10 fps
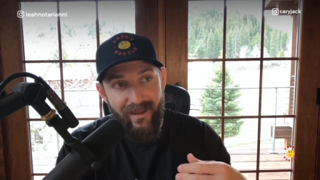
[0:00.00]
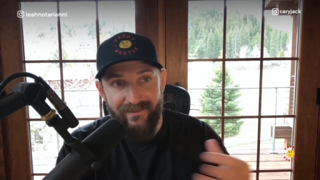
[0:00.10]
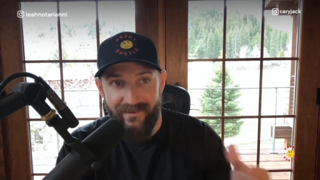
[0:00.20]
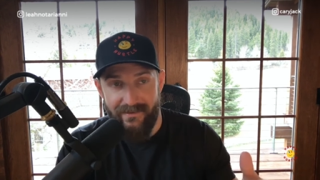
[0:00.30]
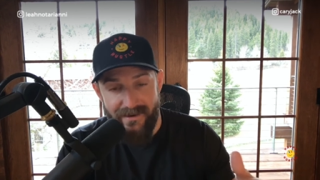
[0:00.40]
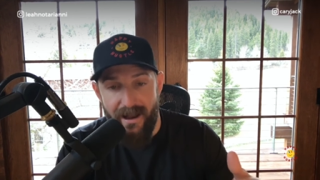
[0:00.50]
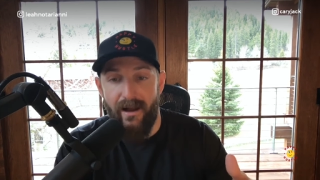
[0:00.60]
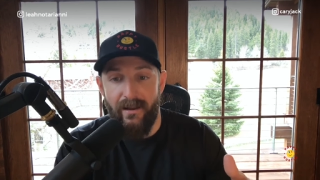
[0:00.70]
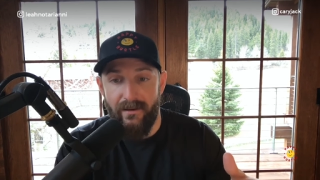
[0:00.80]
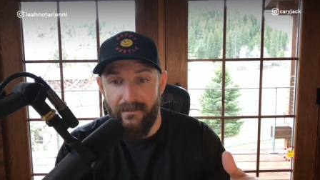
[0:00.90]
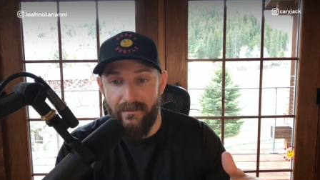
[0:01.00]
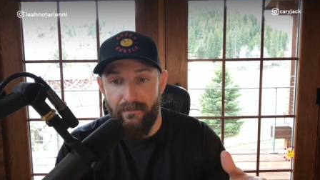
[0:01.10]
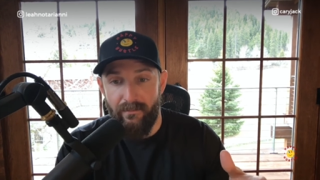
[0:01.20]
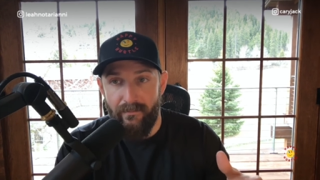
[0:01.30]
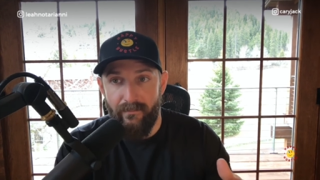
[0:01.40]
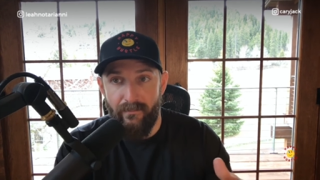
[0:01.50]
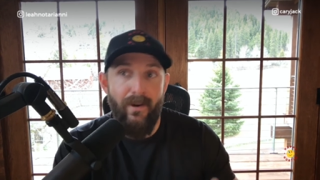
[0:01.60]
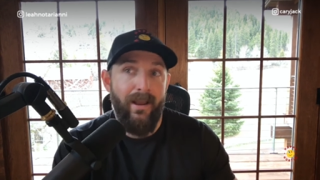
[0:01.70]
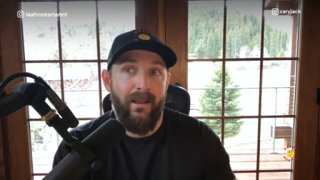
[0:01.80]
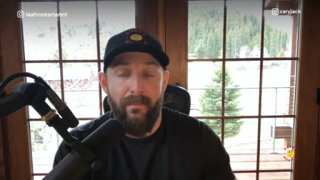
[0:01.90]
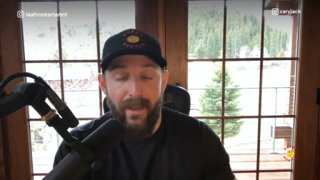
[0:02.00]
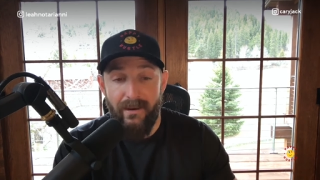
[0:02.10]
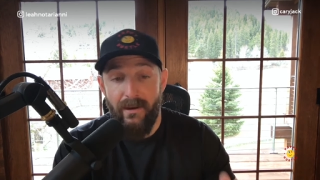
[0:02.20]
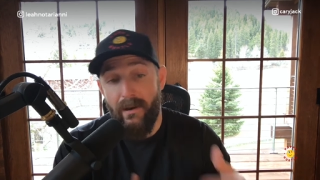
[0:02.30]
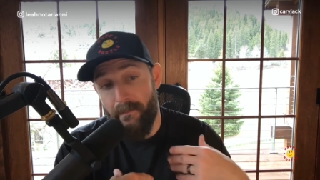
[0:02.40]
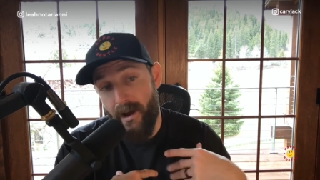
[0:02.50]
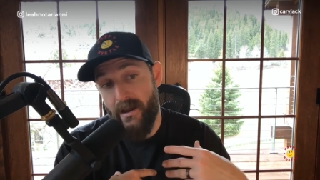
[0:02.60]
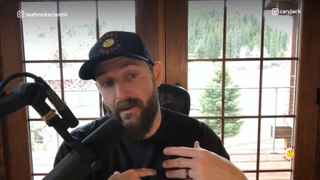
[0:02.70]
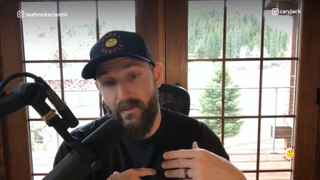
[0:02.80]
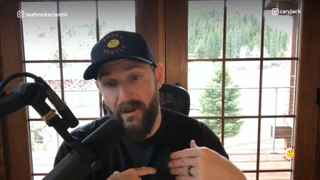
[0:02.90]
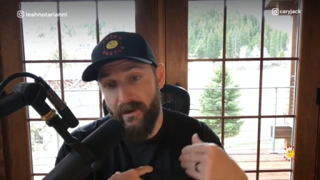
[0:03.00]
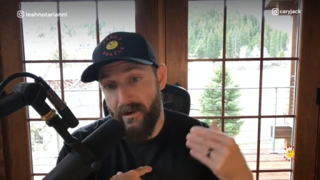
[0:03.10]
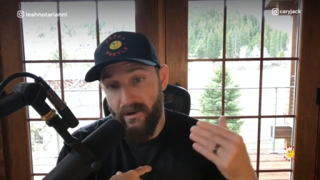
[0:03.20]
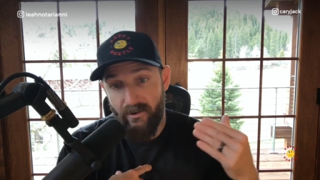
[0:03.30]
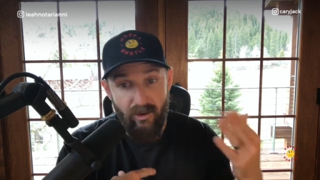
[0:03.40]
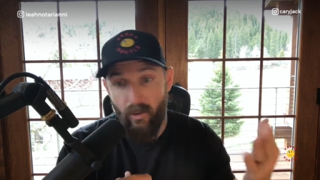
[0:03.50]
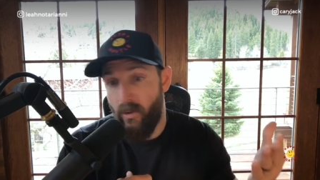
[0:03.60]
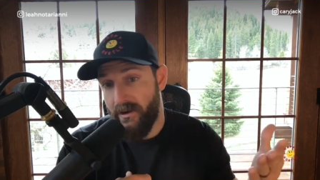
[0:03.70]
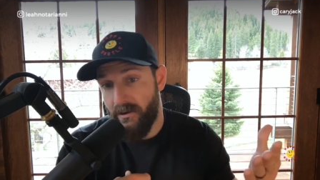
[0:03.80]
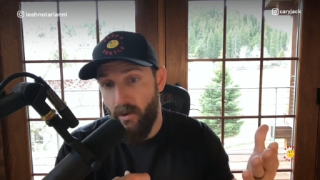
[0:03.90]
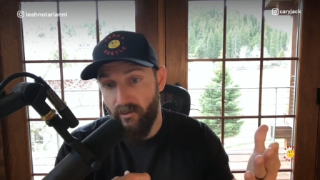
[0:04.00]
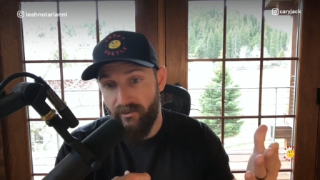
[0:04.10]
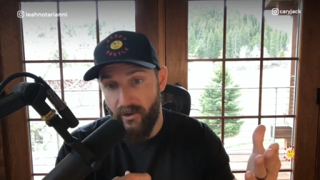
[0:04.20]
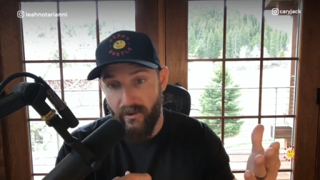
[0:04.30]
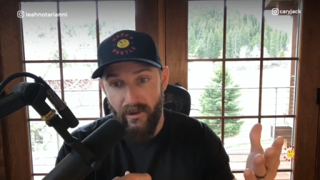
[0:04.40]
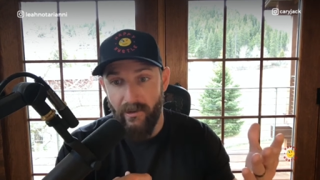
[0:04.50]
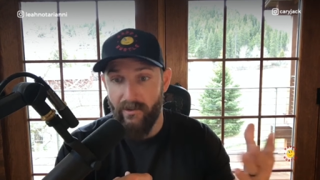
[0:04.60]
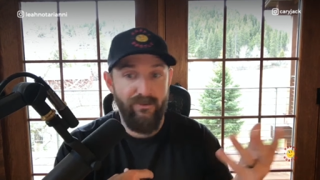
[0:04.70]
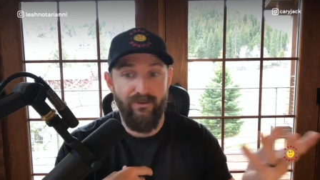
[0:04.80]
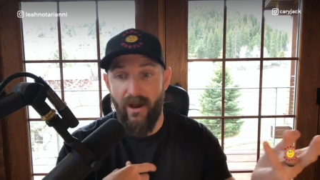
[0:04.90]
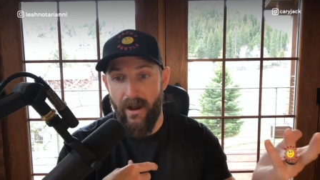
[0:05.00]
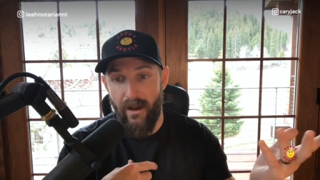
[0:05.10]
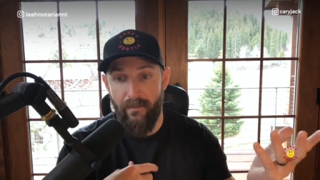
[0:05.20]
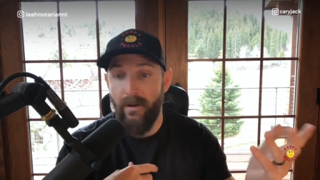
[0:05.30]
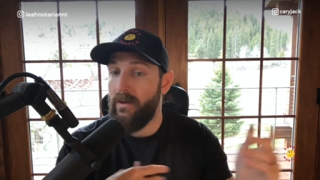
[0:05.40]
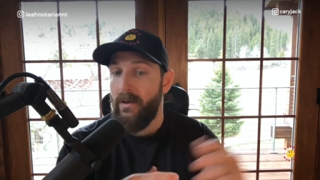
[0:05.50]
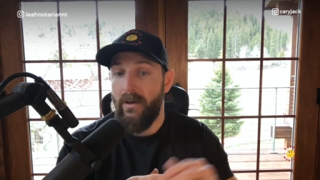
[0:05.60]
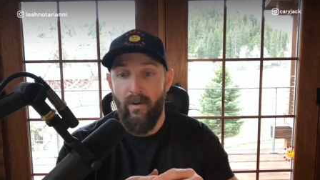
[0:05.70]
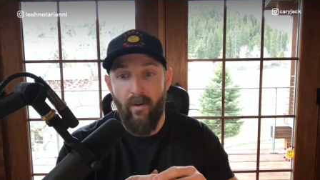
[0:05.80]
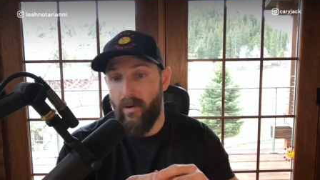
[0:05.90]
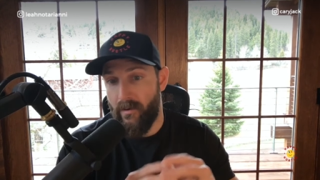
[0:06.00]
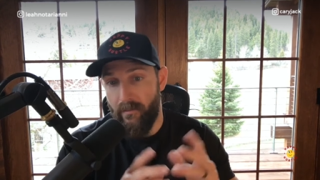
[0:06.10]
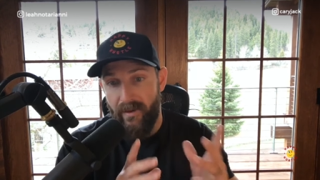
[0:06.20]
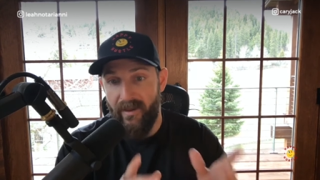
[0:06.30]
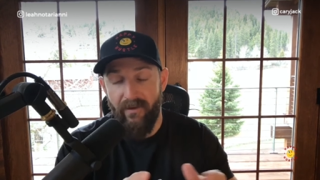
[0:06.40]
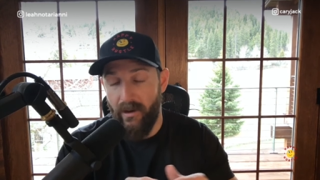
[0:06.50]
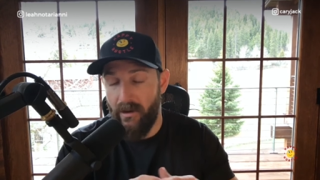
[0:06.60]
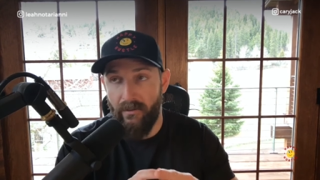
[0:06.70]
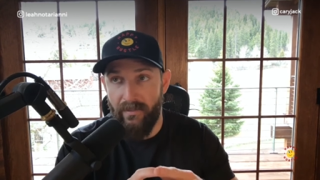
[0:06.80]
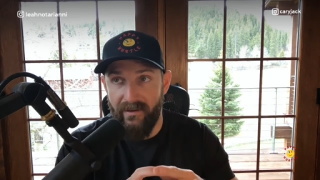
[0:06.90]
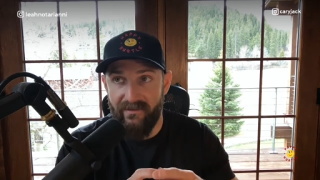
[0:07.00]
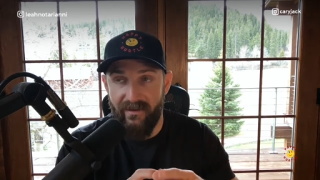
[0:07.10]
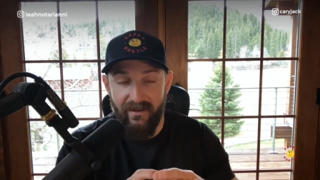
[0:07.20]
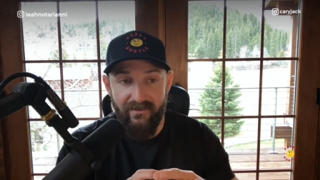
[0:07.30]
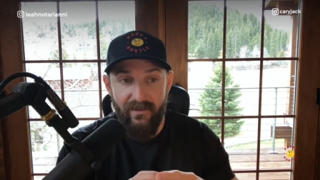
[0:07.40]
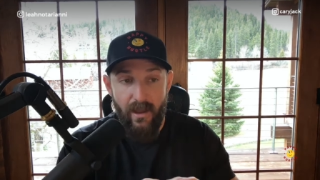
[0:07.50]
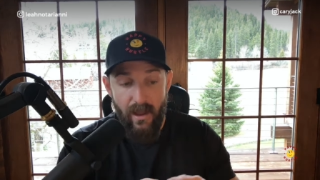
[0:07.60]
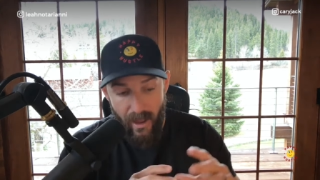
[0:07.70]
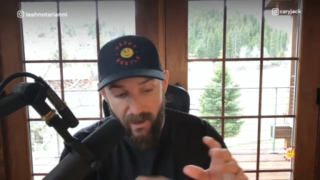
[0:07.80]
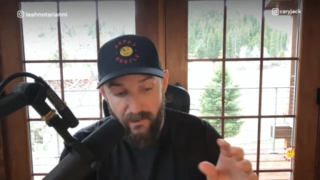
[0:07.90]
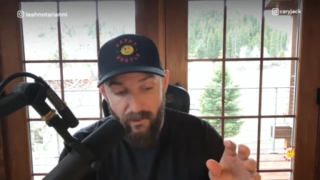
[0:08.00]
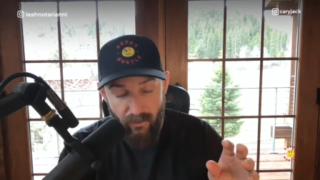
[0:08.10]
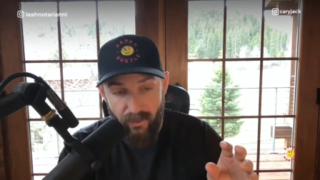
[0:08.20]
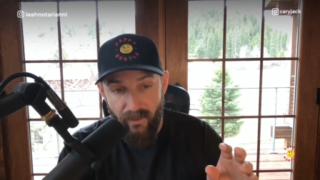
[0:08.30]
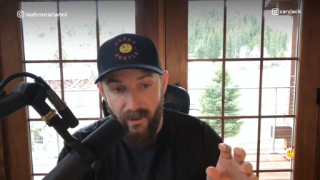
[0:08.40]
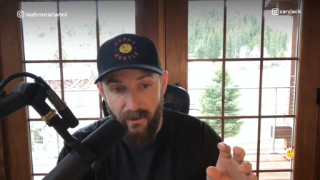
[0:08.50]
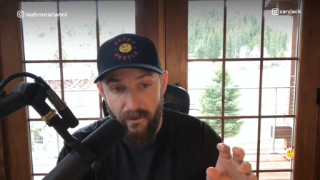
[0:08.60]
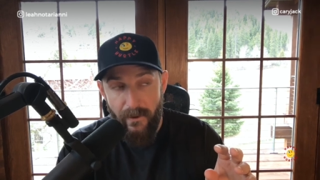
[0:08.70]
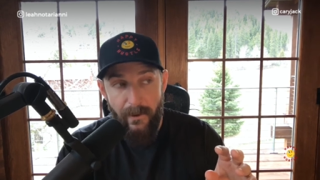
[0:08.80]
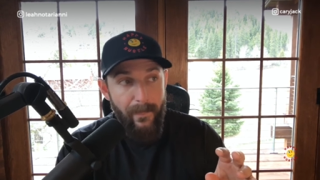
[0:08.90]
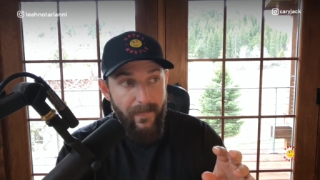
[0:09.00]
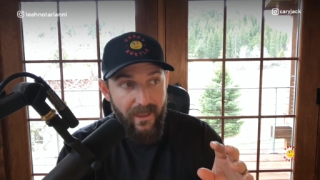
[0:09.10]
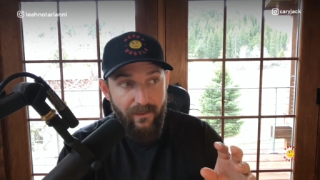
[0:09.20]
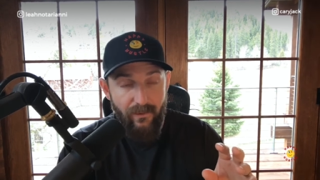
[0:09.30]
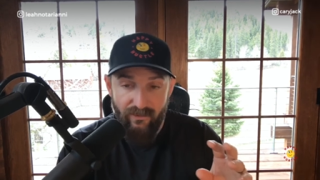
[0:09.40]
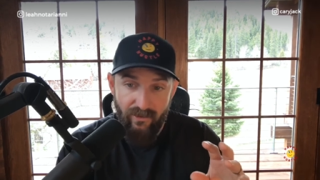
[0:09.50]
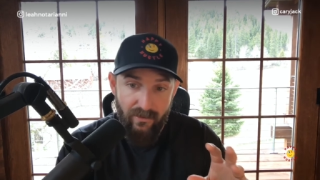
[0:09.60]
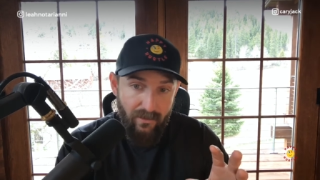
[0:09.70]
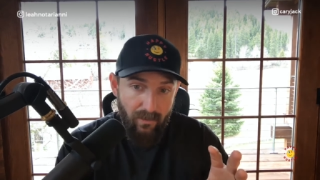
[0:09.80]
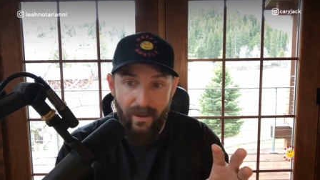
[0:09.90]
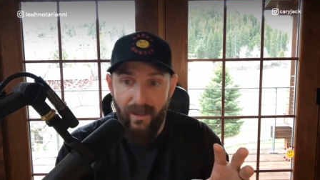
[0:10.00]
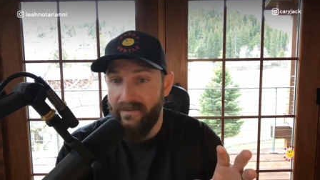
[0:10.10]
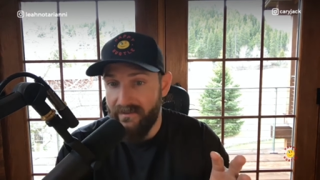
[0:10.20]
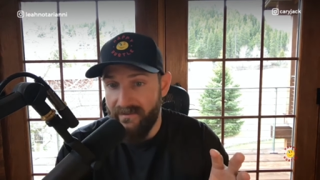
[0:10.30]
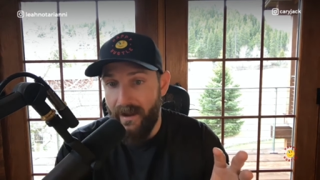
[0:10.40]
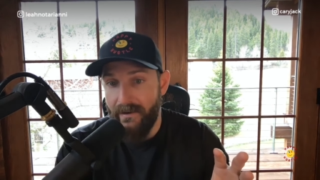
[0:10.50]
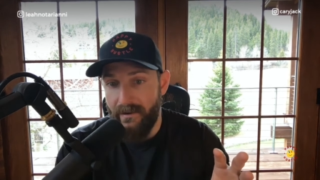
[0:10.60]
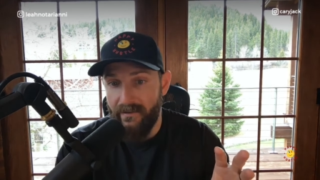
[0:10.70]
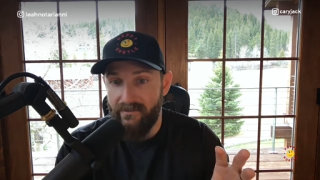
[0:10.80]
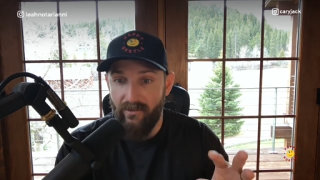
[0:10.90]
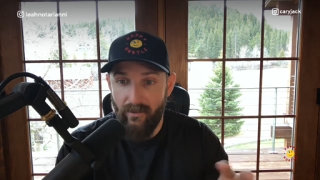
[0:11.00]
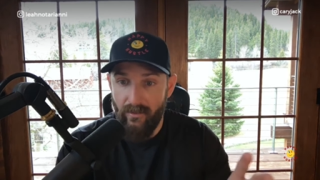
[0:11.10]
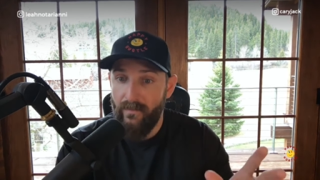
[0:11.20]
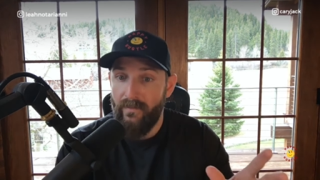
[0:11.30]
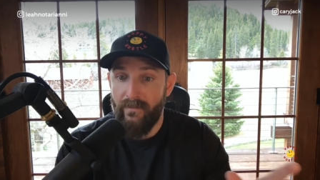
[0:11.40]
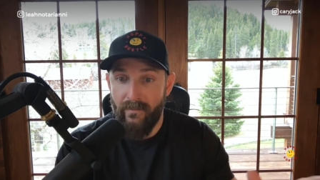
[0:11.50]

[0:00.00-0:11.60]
it's not recommended in my opinion to quit cold turkey your job or pivot in your business. I do think that you should create the side hustle,